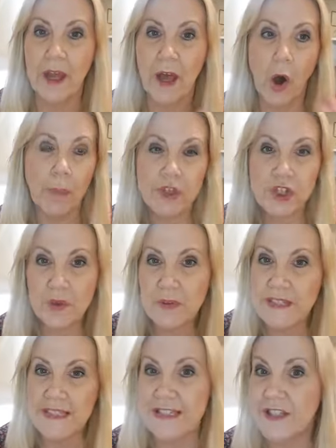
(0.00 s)

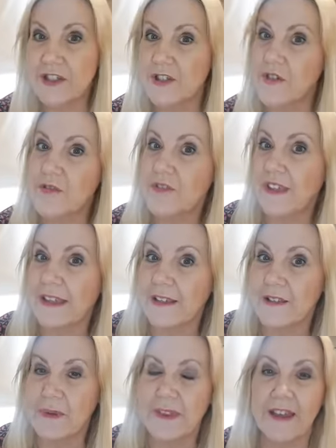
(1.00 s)
opportunities to do
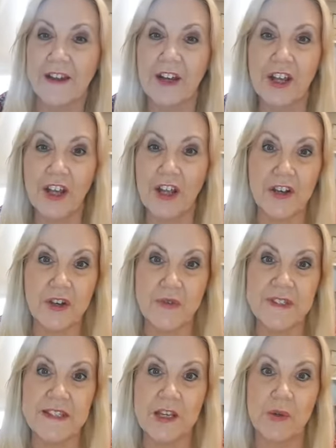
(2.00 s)
things where they're going to learn new
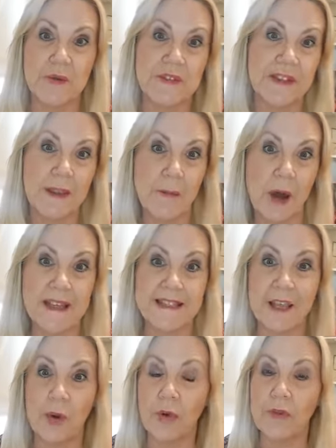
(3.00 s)
skills. So they might
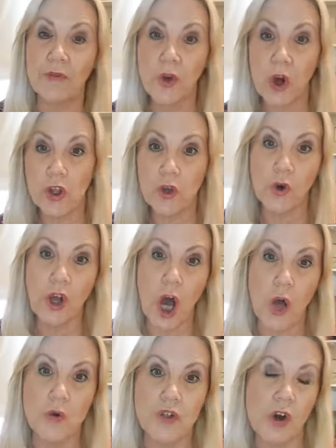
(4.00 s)
say, well, you've got your
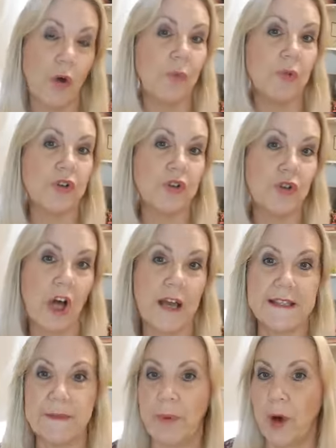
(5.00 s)
coat on, would you
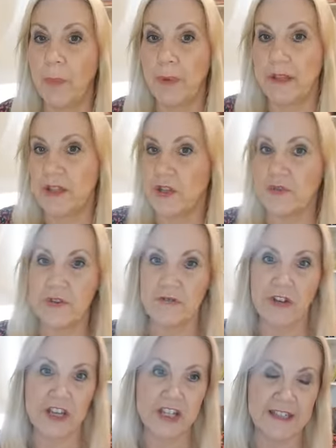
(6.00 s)
like to pop and do the
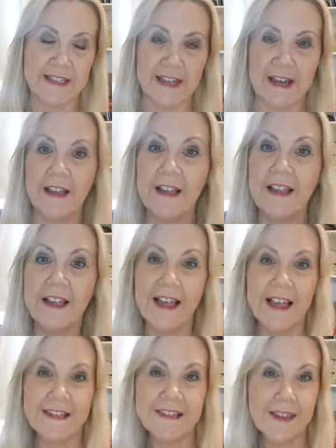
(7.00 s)
register?
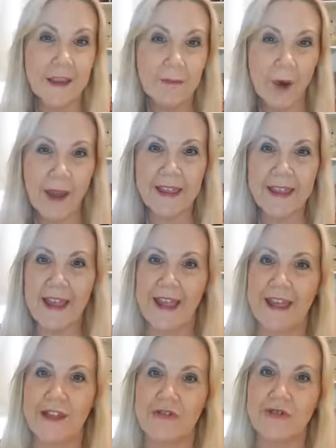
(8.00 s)
So they might get
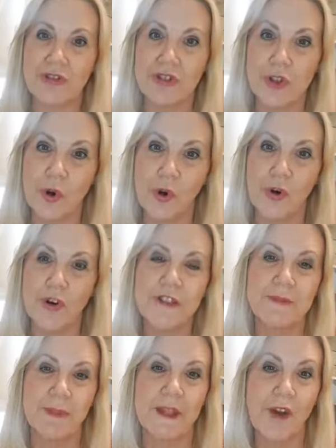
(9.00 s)
extra
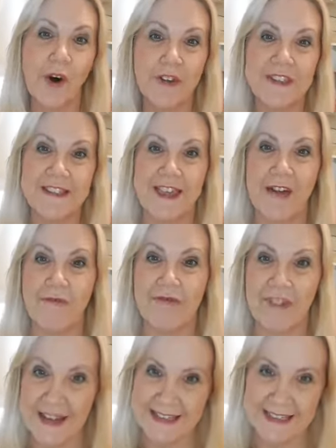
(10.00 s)
chores because they are
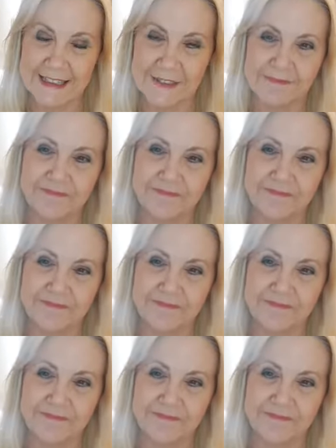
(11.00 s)
ready.